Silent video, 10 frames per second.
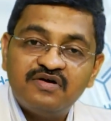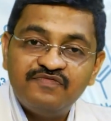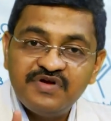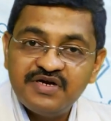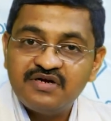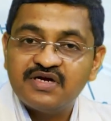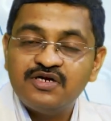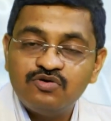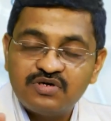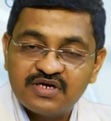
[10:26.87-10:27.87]
we try
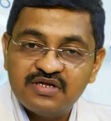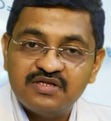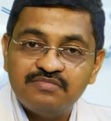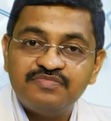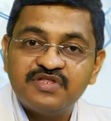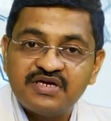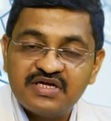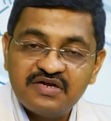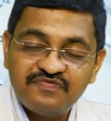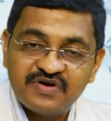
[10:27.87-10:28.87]
to tell them the
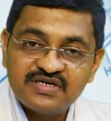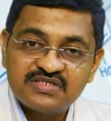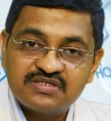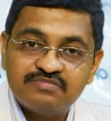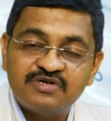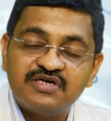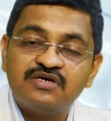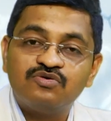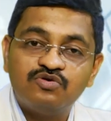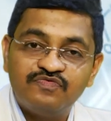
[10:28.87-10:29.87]
real facts but in
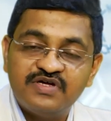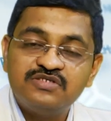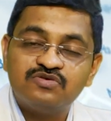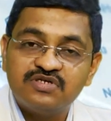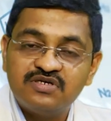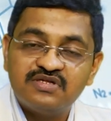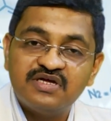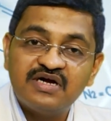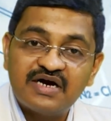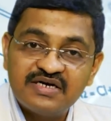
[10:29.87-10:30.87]
a good way, so that
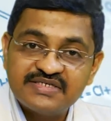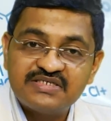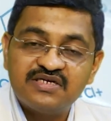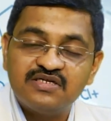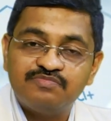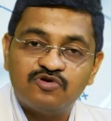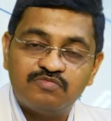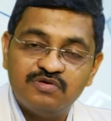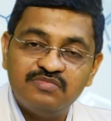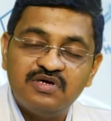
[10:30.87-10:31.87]
they understand the
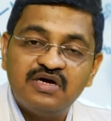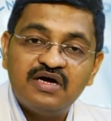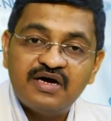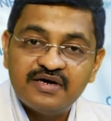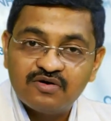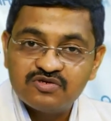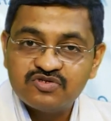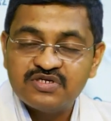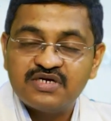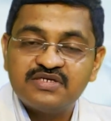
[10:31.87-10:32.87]
problem and
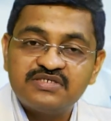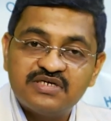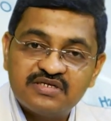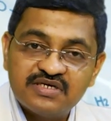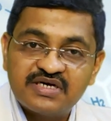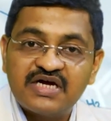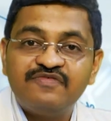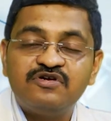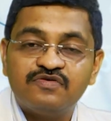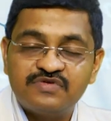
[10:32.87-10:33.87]
also they understand the
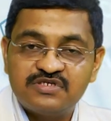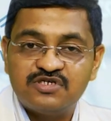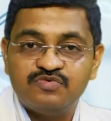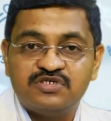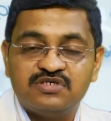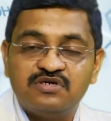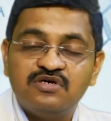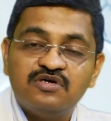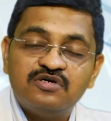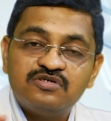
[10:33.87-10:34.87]
gravity of the situation.
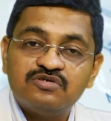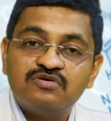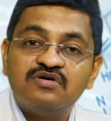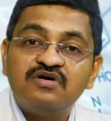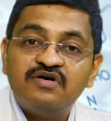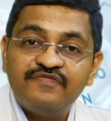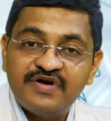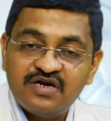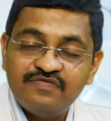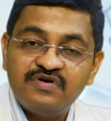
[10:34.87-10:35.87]
So
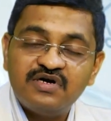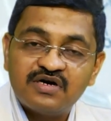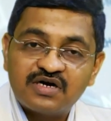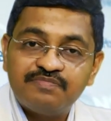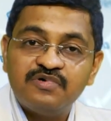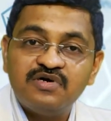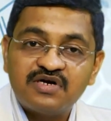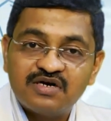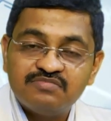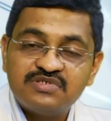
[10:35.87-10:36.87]
whenever a couple
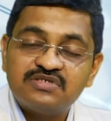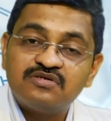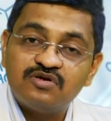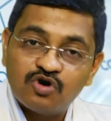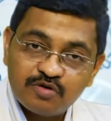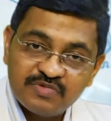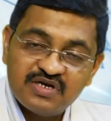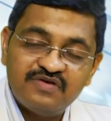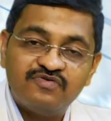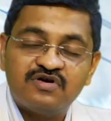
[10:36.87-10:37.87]
comes
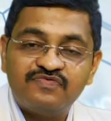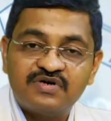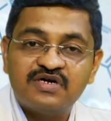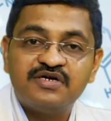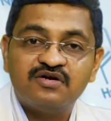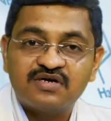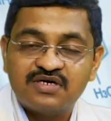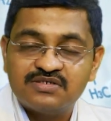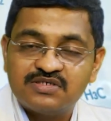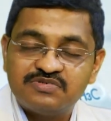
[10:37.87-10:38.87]
normally for a fertility or a
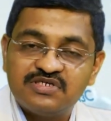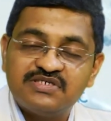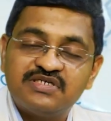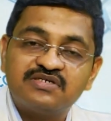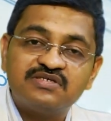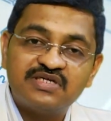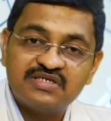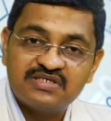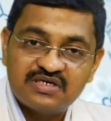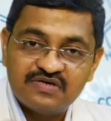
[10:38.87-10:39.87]
conceptional check,
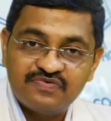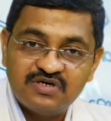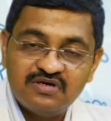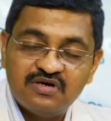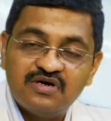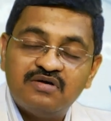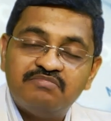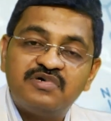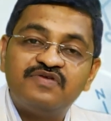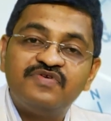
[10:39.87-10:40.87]
things are different.
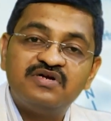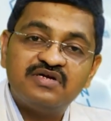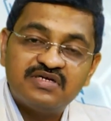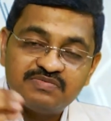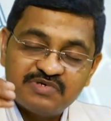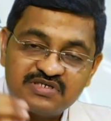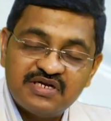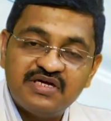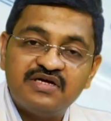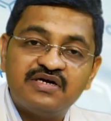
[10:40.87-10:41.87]
But when
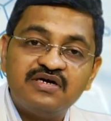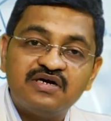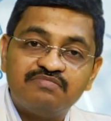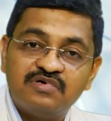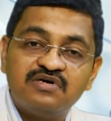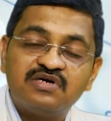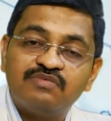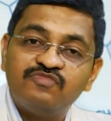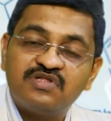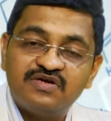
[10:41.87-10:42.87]
especially a young couple
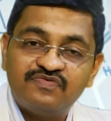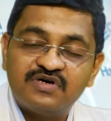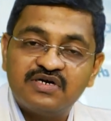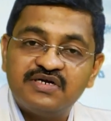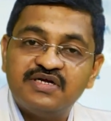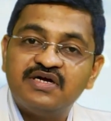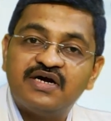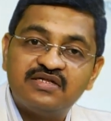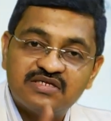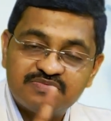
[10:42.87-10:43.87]
comes with infertility
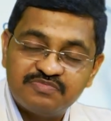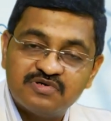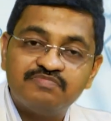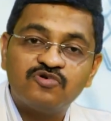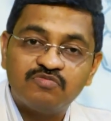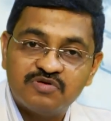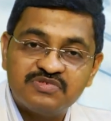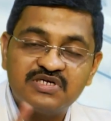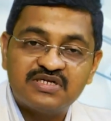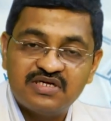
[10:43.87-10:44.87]
and the sperm
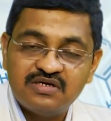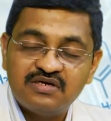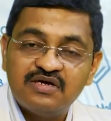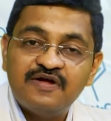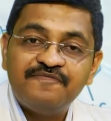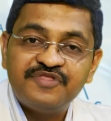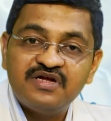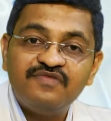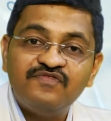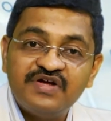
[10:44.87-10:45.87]
problems are there,
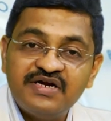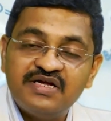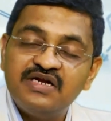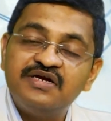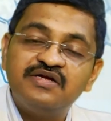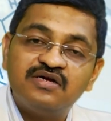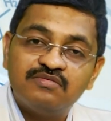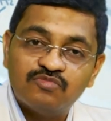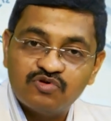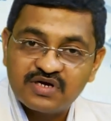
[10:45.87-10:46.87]
then we deal it in a
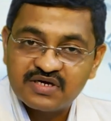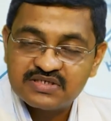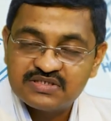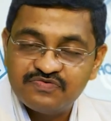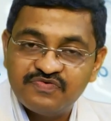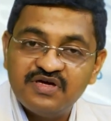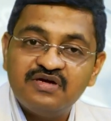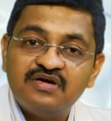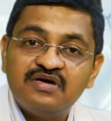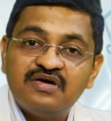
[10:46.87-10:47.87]
more aggressive way,
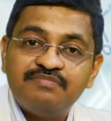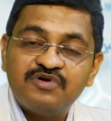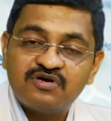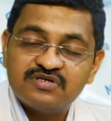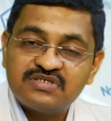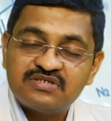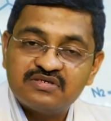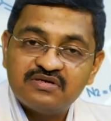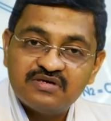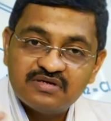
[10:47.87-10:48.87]
because
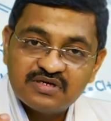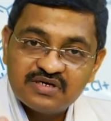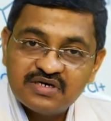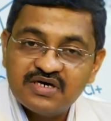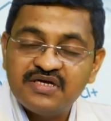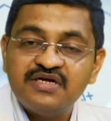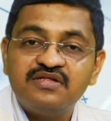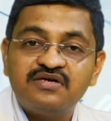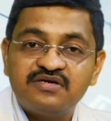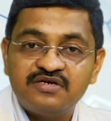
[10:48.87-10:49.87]
the earlier
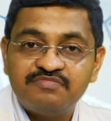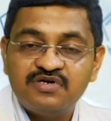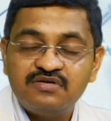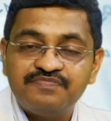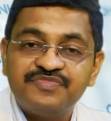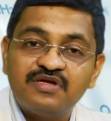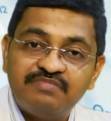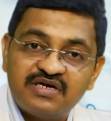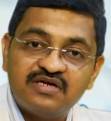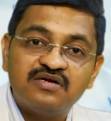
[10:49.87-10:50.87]
the treatment, the
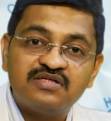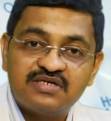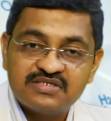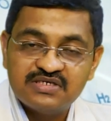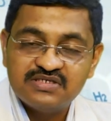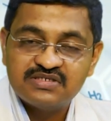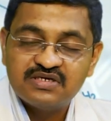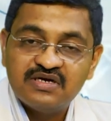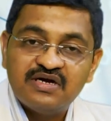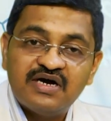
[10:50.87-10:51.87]
better are the results,
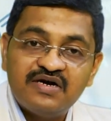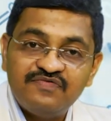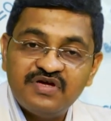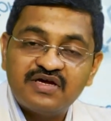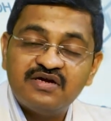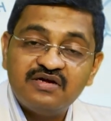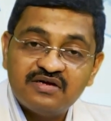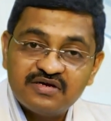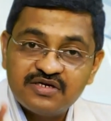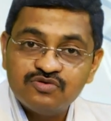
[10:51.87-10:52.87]
and we can
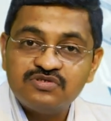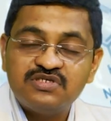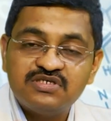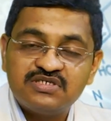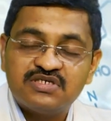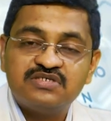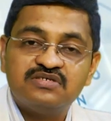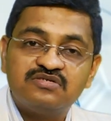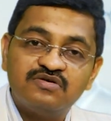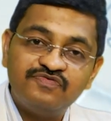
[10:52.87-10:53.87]
reduce the
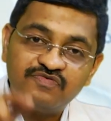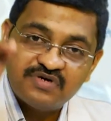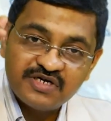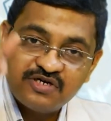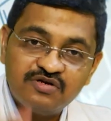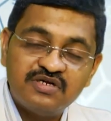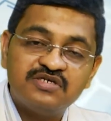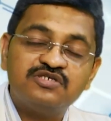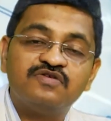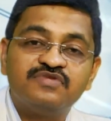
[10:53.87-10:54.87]
chances of
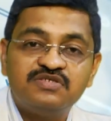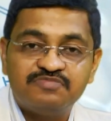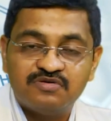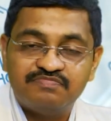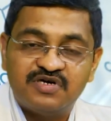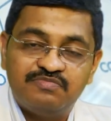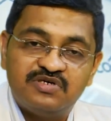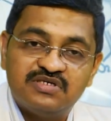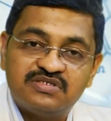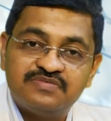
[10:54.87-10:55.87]
deterioration of the sperm
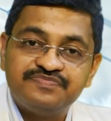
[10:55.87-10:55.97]
parameters.